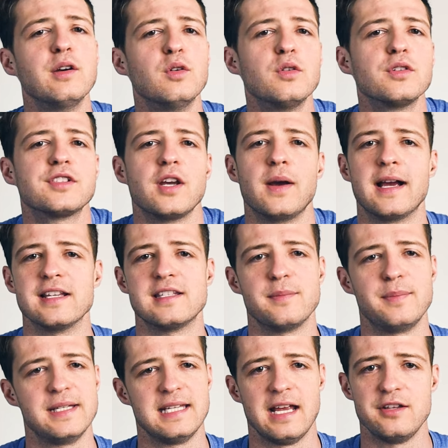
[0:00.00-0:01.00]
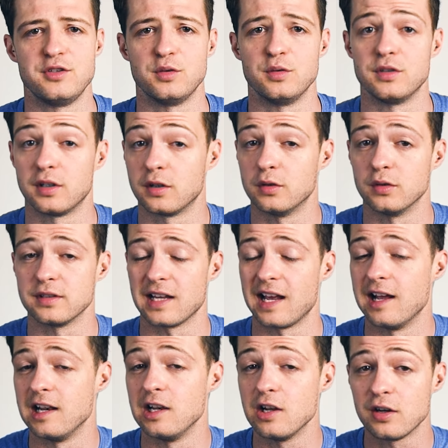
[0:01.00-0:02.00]
it also has the potential to cause
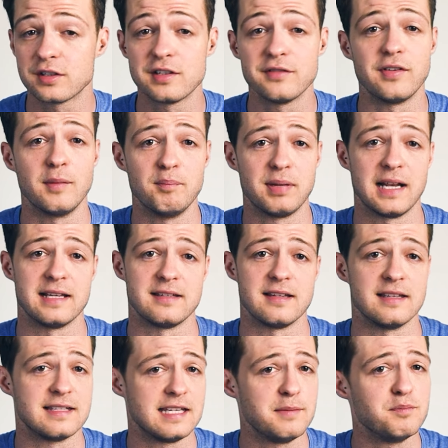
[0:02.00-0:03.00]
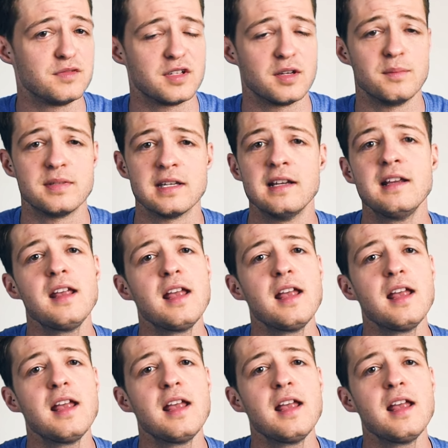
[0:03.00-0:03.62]
a lot of unpleasant symptoms